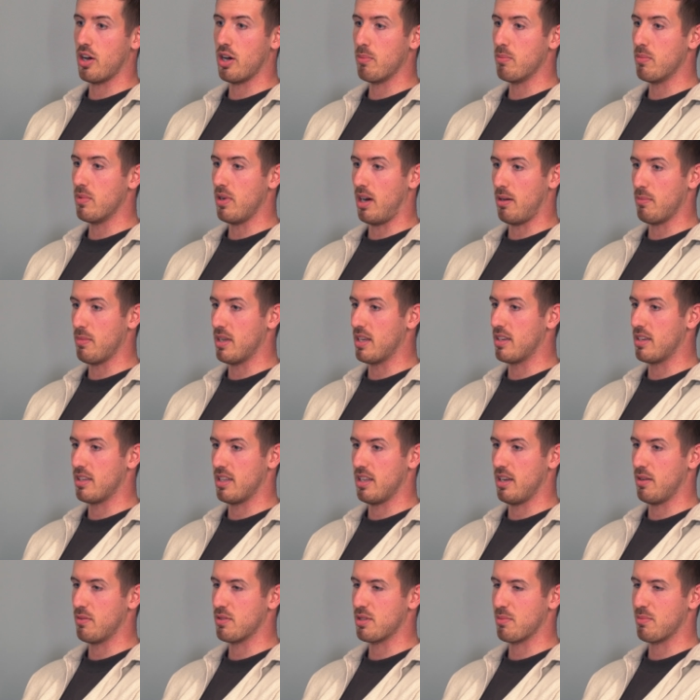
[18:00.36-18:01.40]
up. I
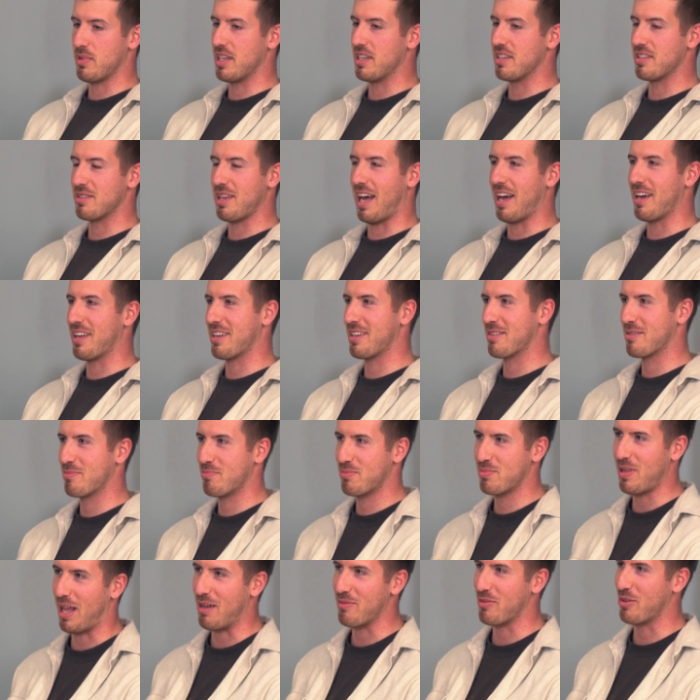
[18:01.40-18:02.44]
mean, some of these
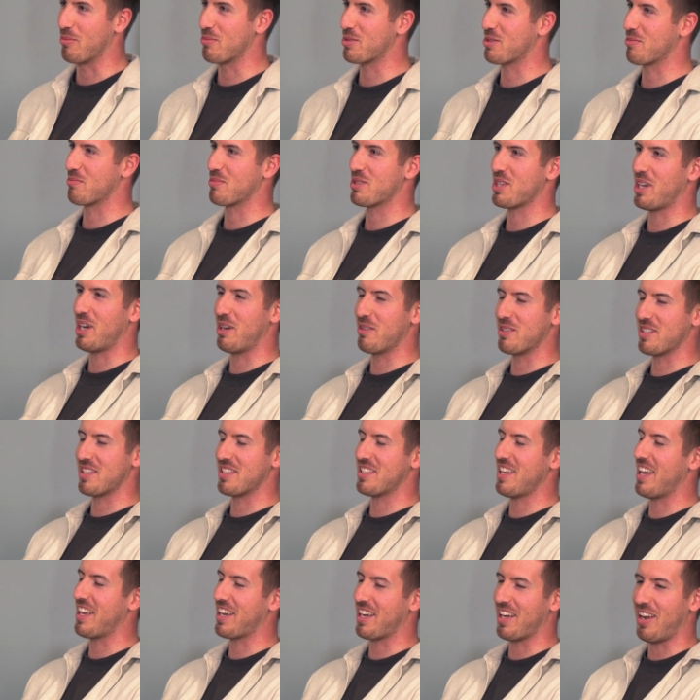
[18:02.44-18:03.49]
platforms sometimes
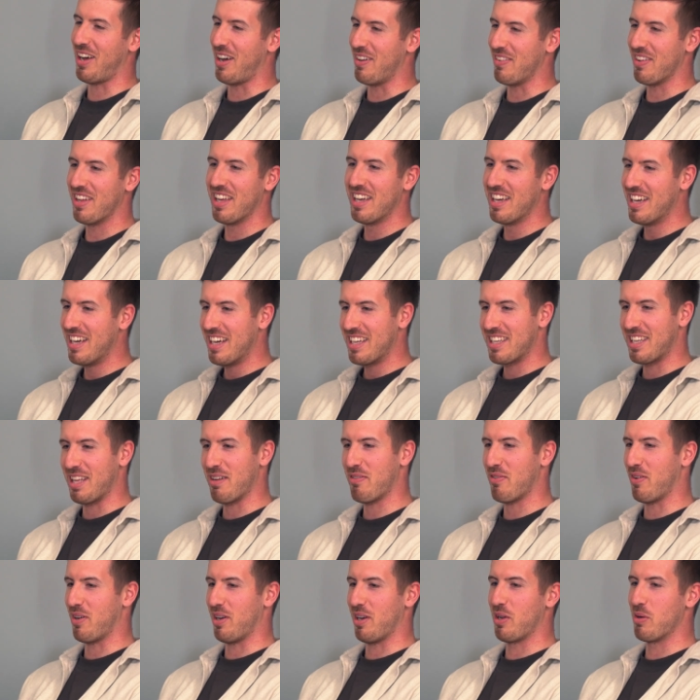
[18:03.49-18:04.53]
they take a lot of
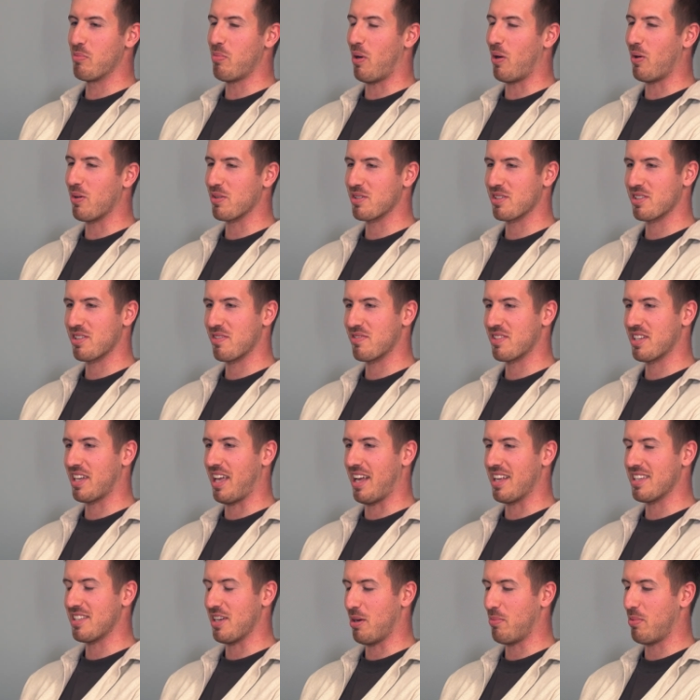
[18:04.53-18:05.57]
different loopholes and stuff to
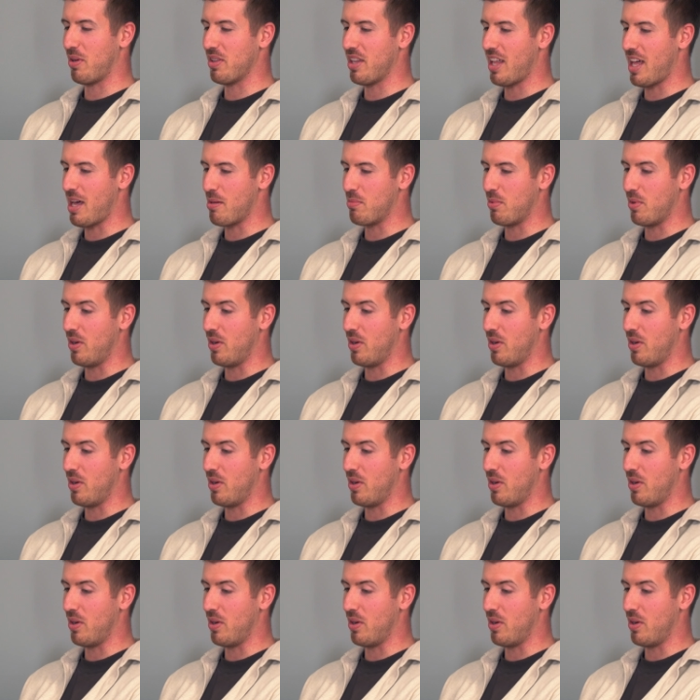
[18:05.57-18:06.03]
get it set up on there.